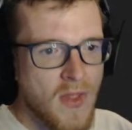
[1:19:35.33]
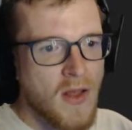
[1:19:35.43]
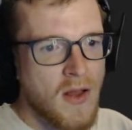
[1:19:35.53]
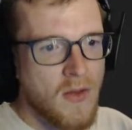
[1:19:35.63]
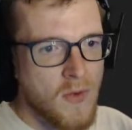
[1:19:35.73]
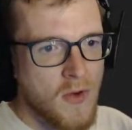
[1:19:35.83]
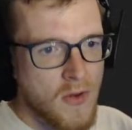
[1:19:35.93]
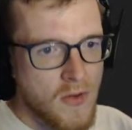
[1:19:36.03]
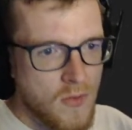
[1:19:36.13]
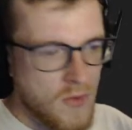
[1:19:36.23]
And we're
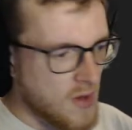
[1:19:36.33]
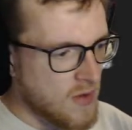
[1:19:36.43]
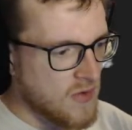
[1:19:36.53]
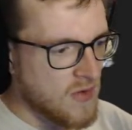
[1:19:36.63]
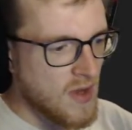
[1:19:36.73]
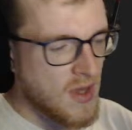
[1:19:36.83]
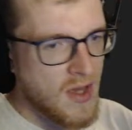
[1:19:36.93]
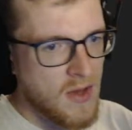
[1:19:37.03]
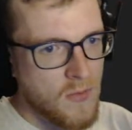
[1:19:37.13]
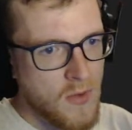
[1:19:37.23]
gonna do this,
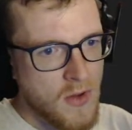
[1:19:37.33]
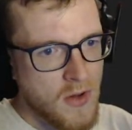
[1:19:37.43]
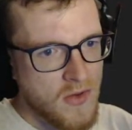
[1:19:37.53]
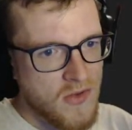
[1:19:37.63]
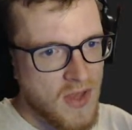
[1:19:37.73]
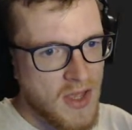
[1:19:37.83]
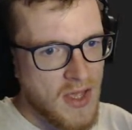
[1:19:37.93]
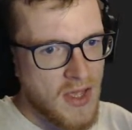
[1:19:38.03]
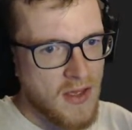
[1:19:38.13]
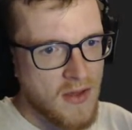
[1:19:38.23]
and we're gonna
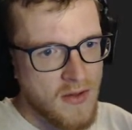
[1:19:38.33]
say,